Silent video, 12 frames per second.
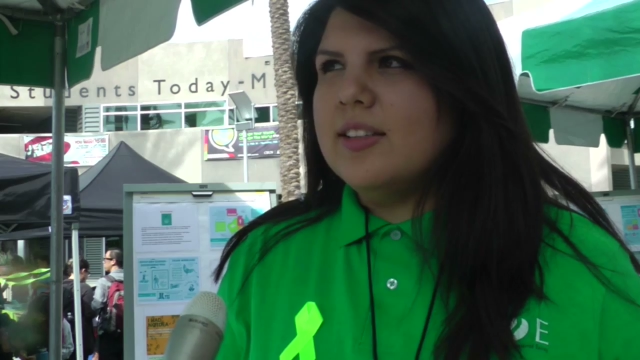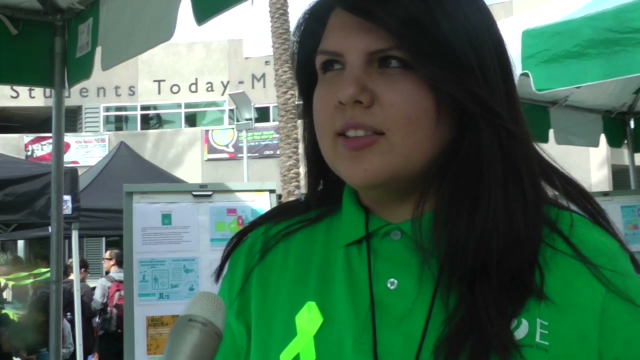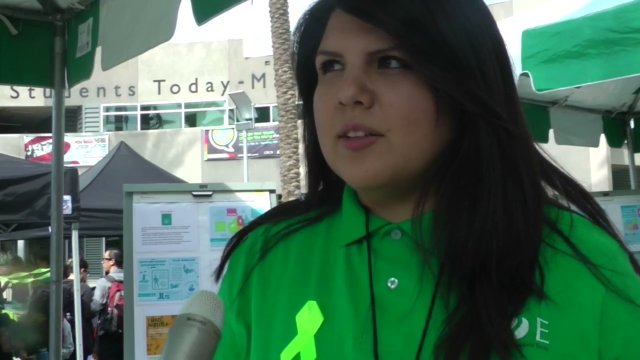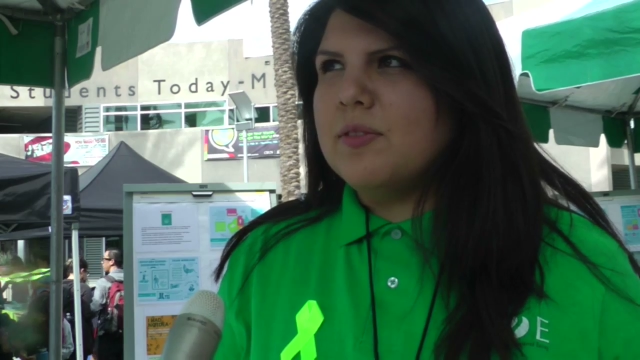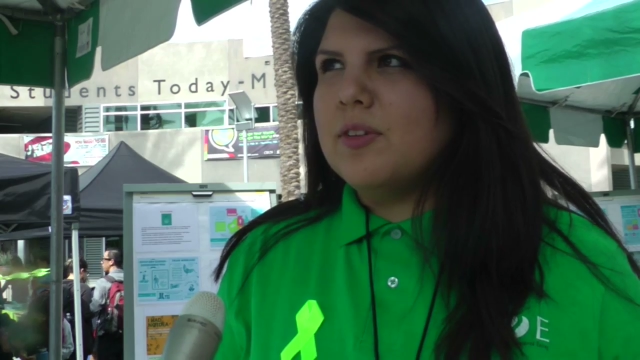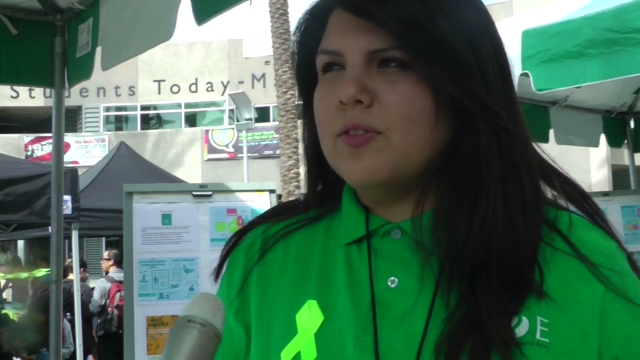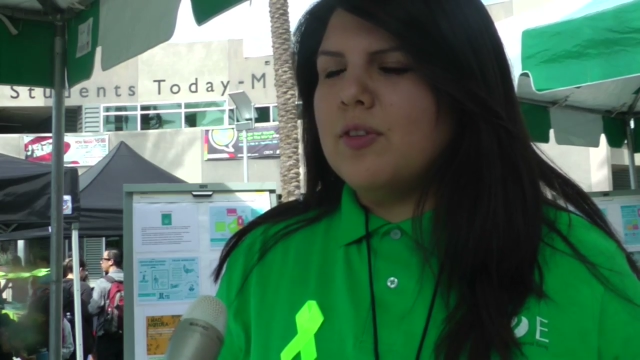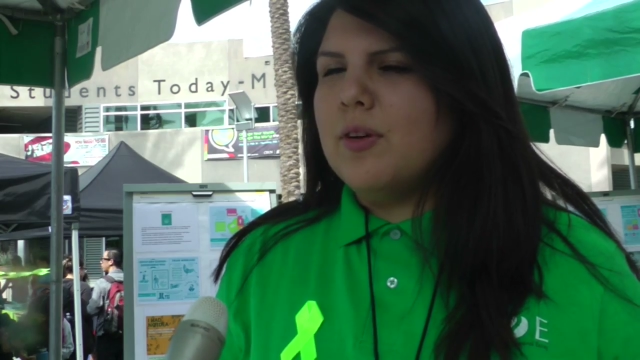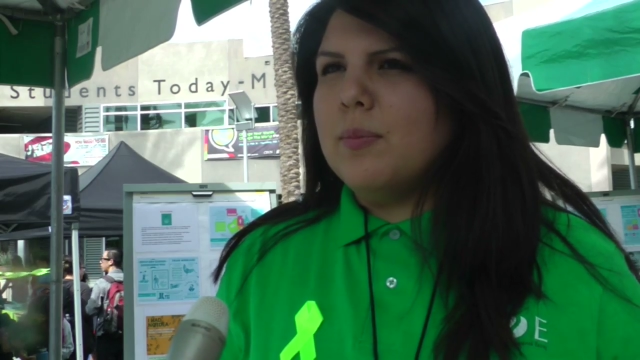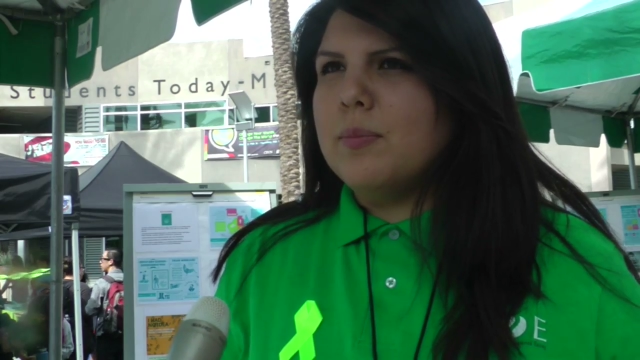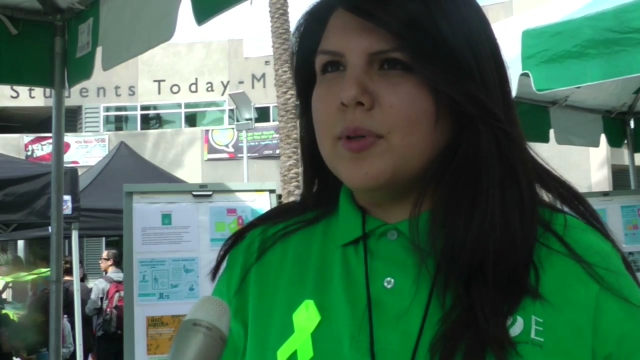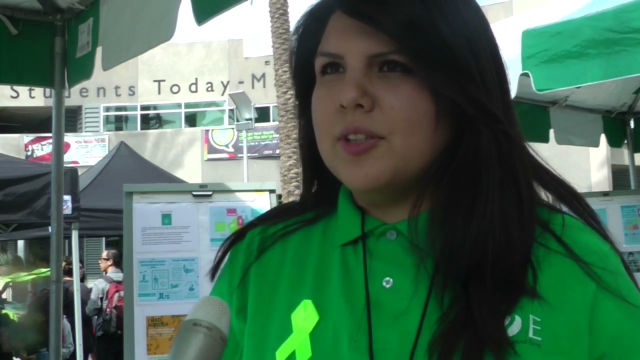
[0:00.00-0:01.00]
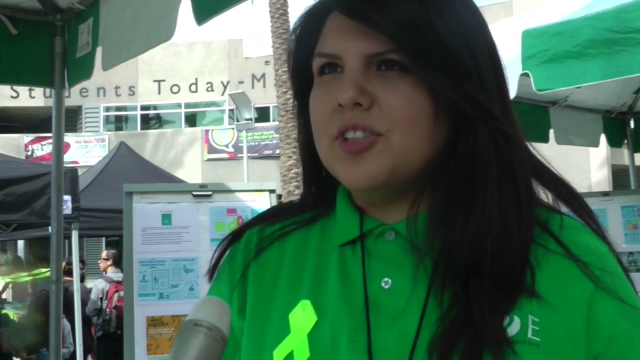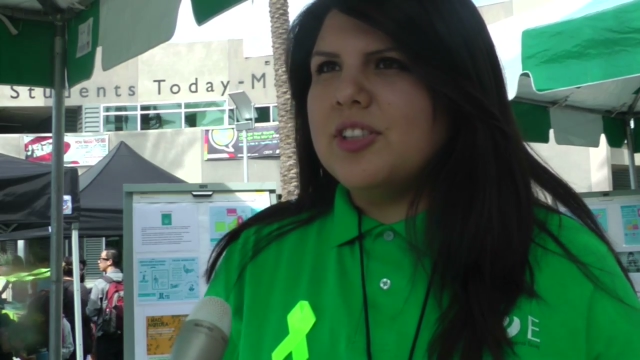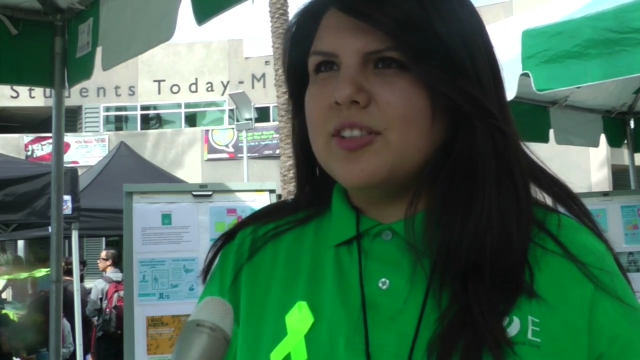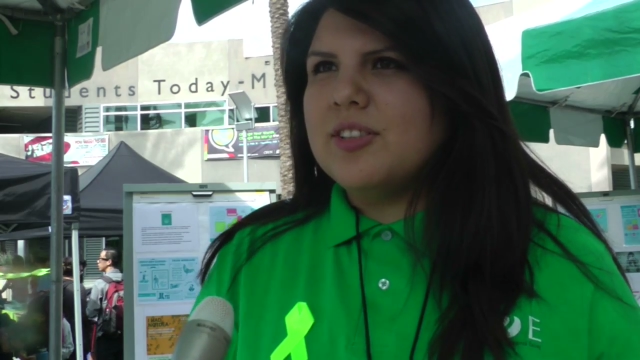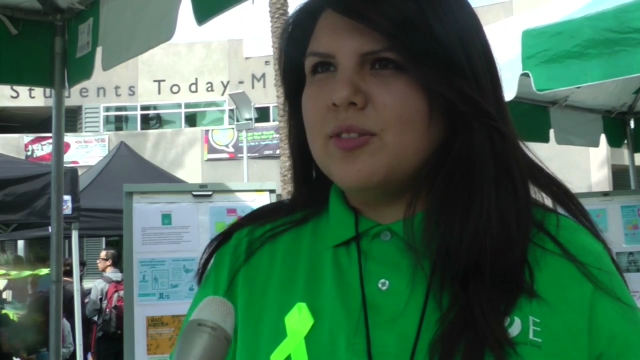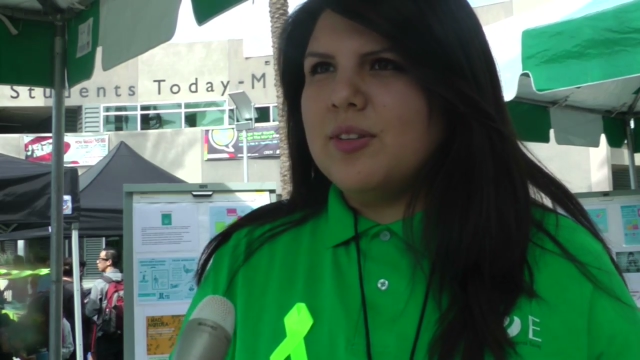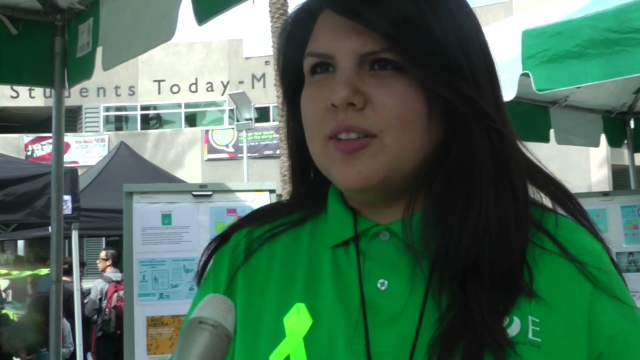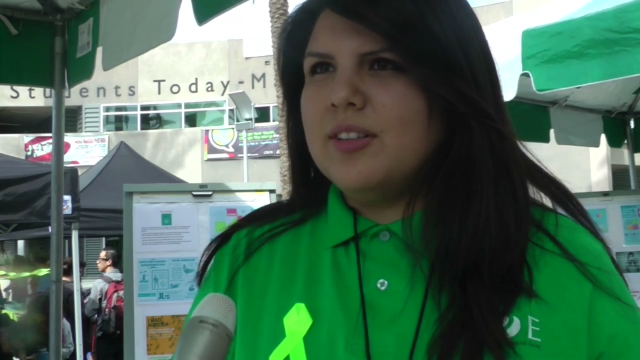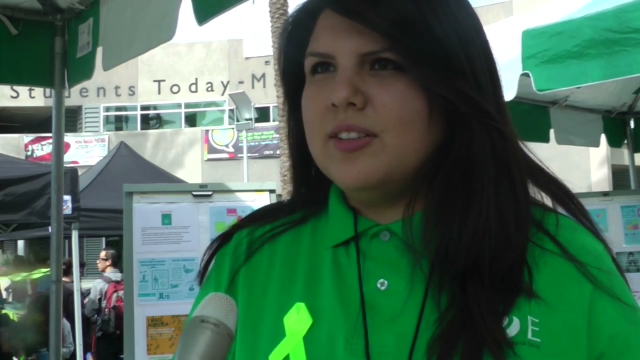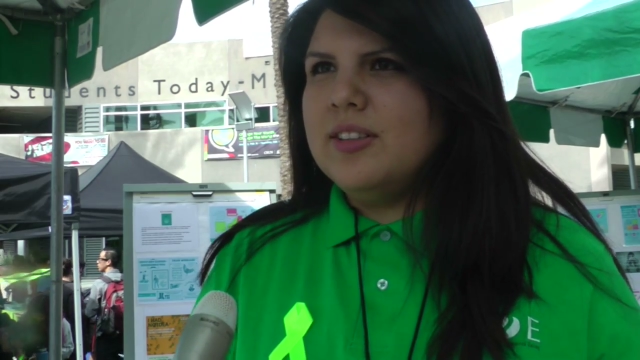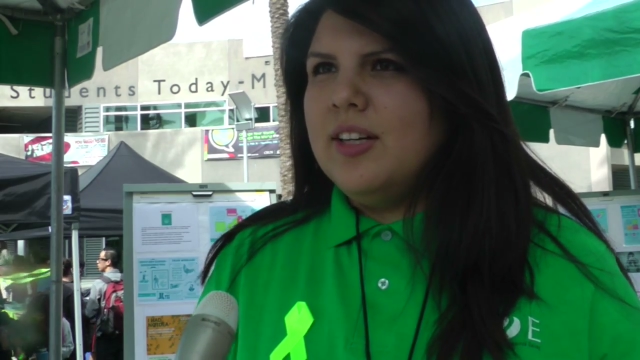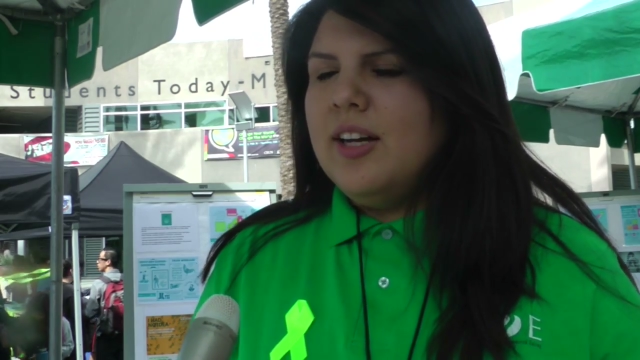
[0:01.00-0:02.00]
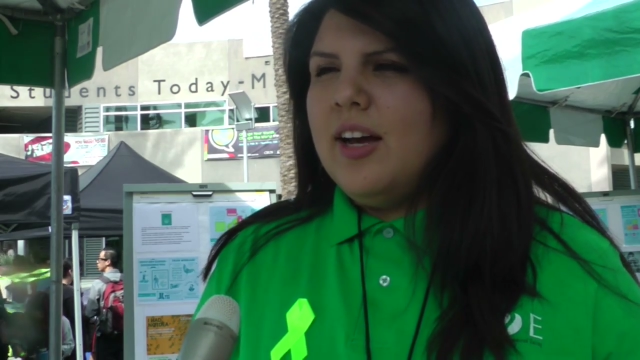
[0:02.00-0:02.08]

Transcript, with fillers: I suffered from purging disorders,